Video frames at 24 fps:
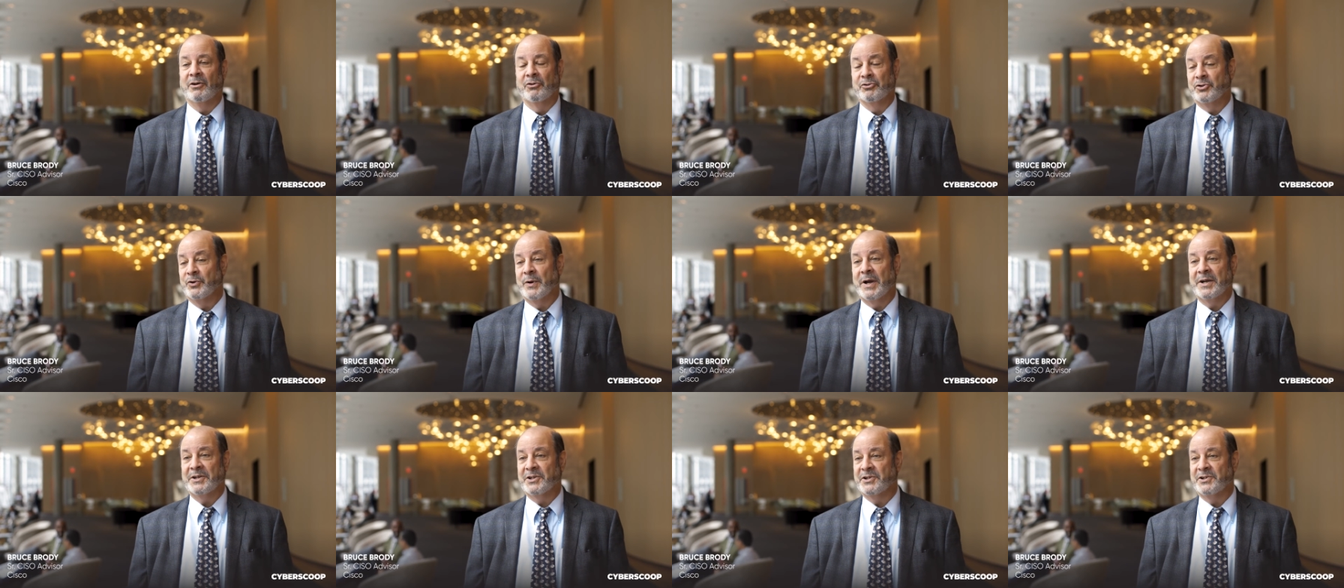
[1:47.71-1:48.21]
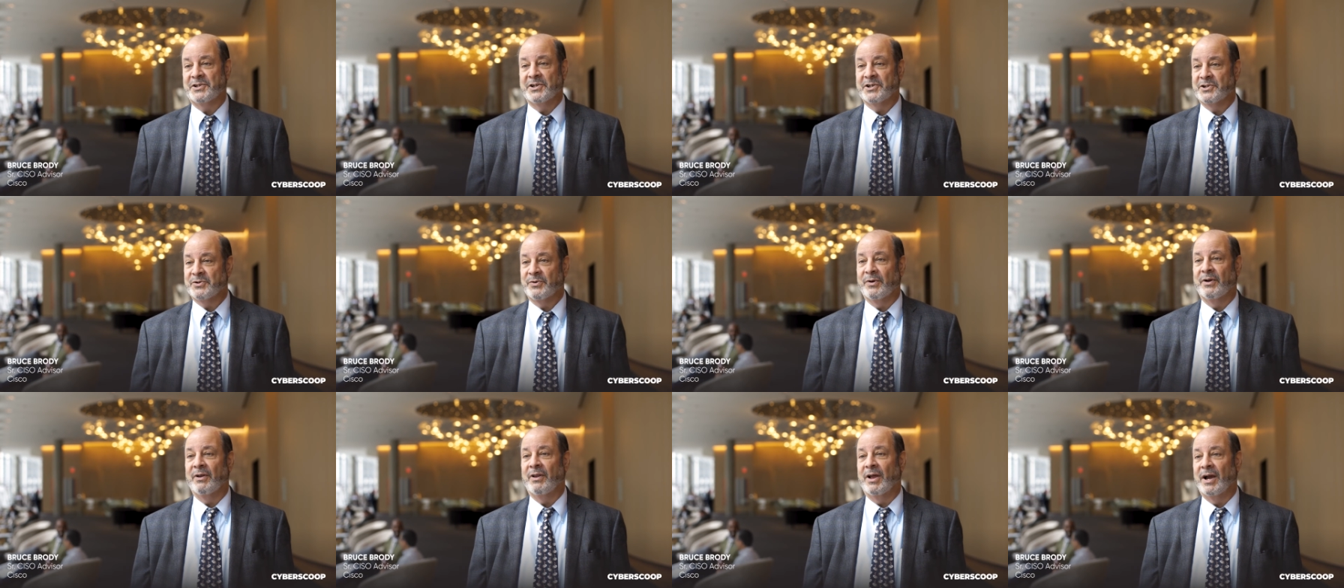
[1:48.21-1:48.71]
two
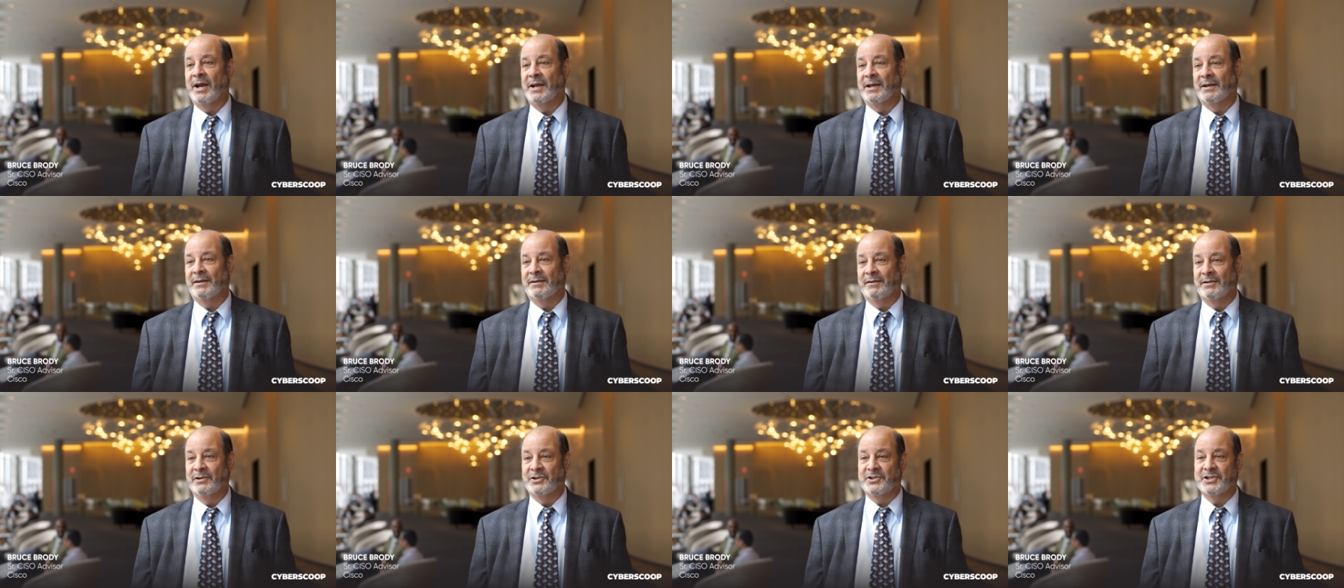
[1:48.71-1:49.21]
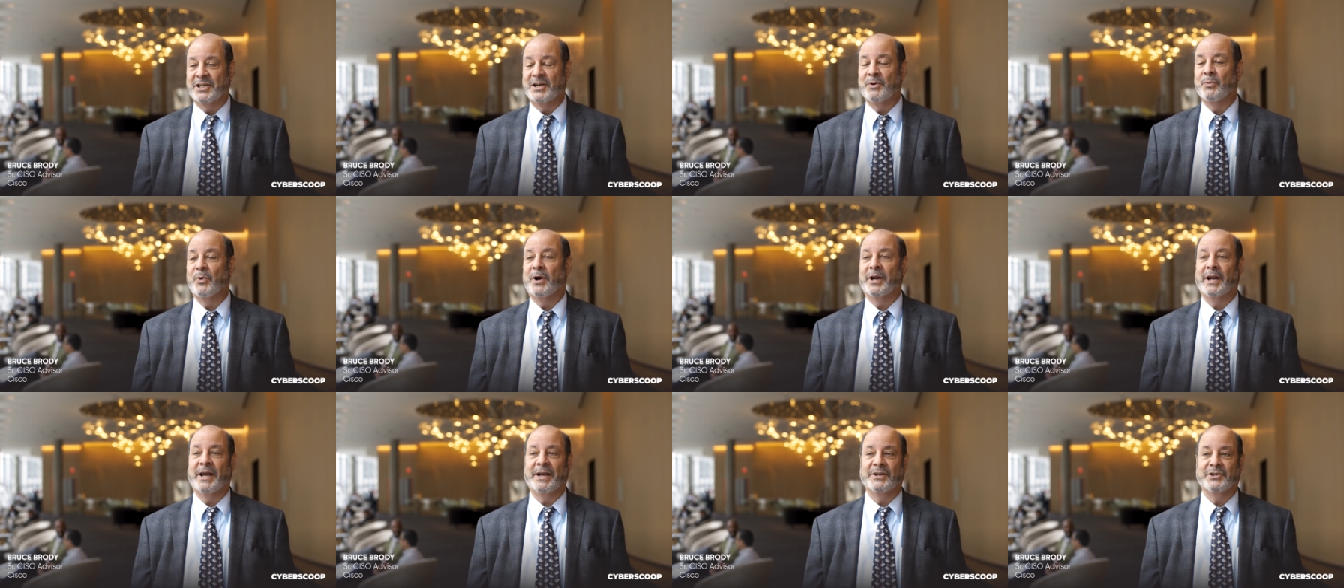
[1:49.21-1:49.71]
agencies are alike. You've seen
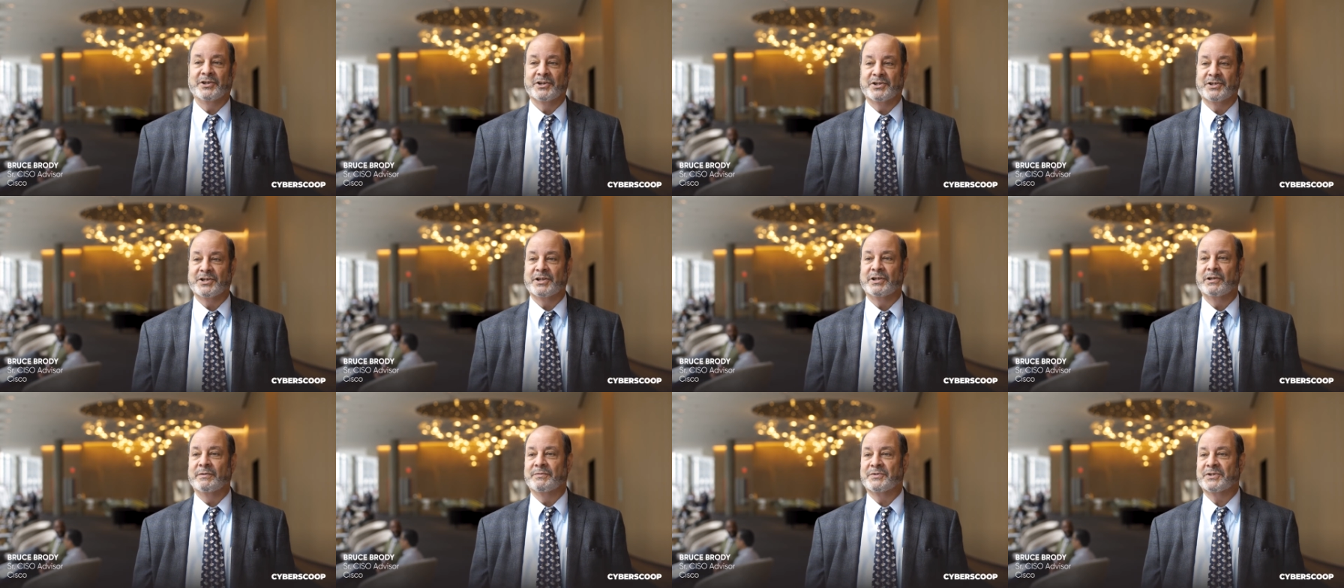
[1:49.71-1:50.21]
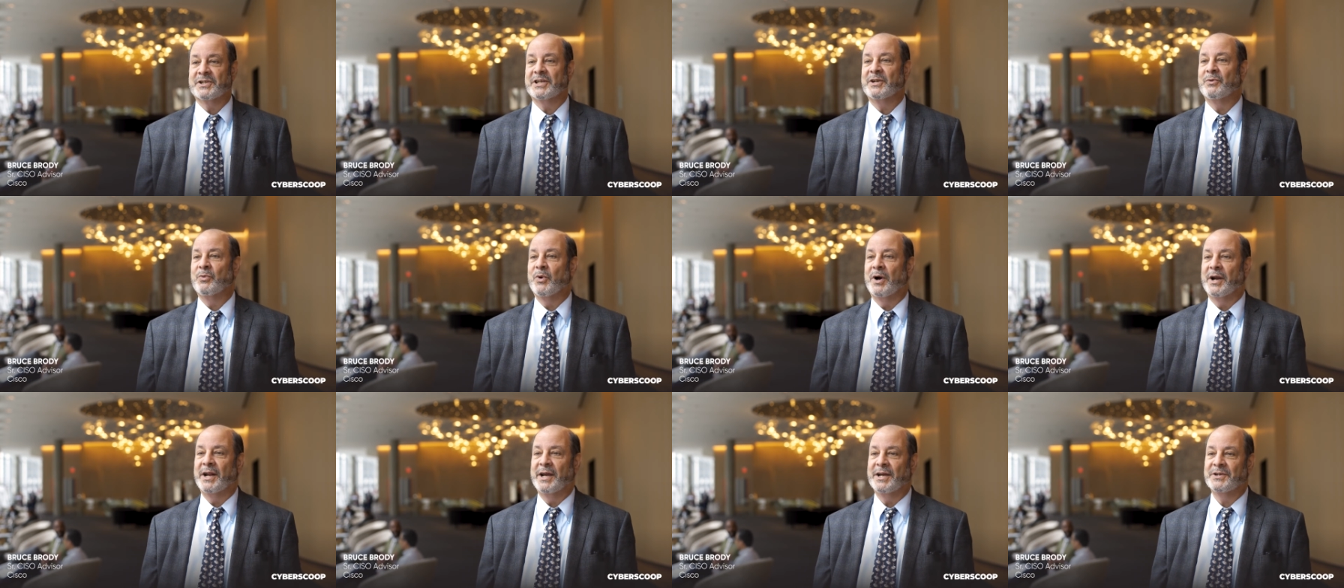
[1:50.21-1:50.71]
one agency, you've
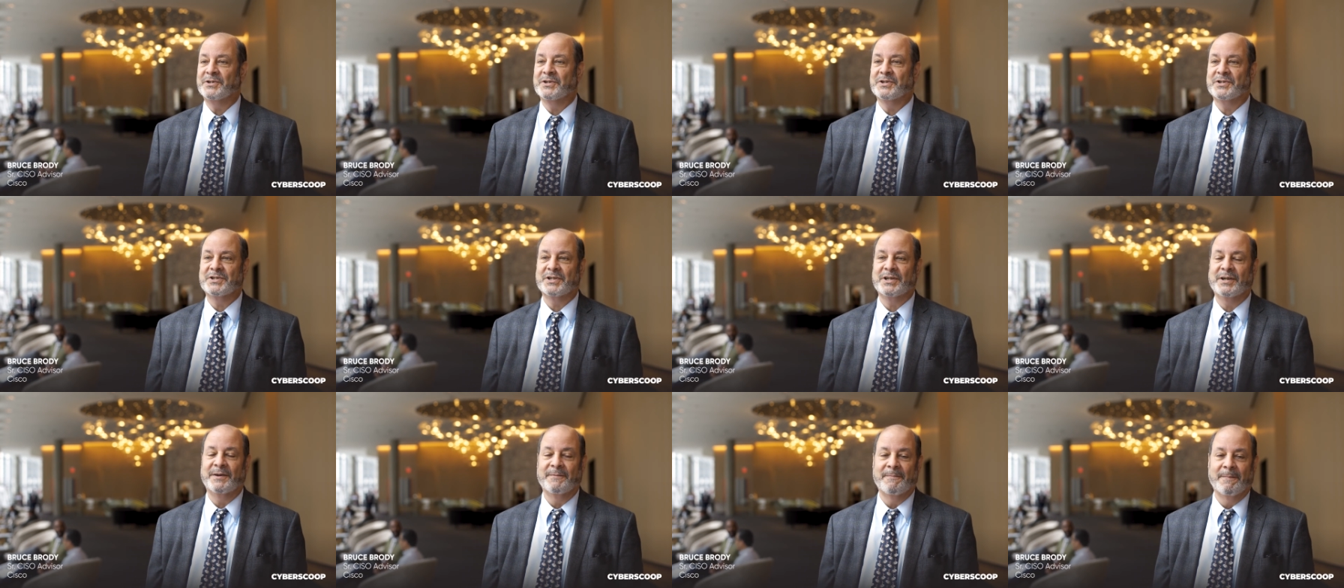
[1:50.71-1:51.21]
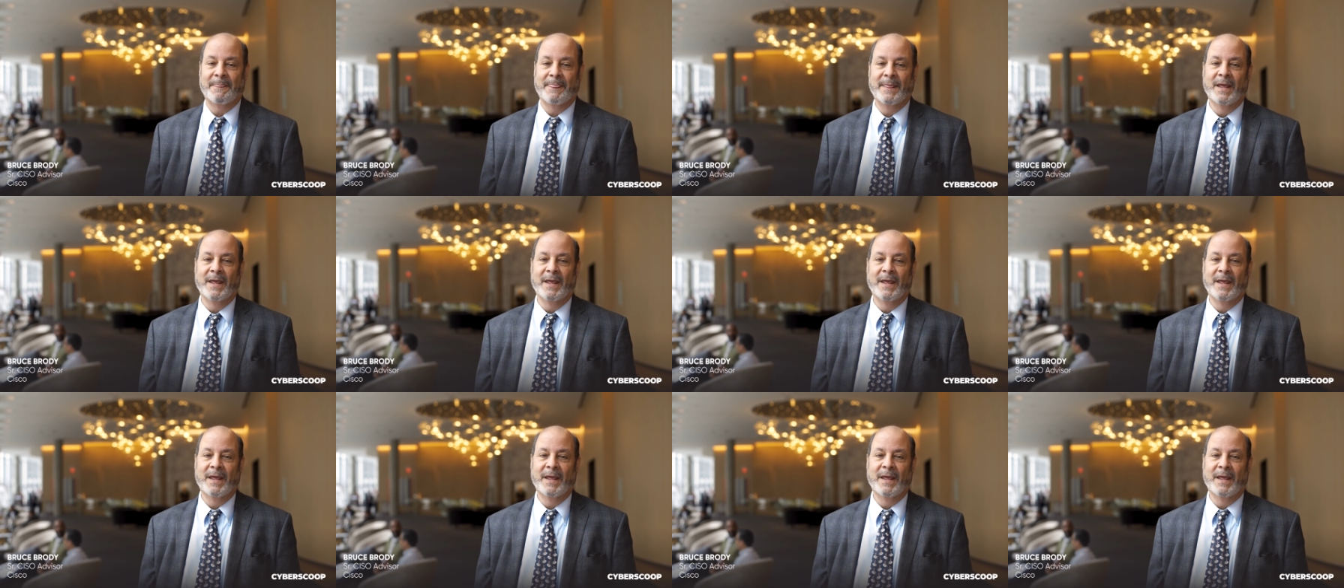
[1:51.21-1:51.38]
seen one agency.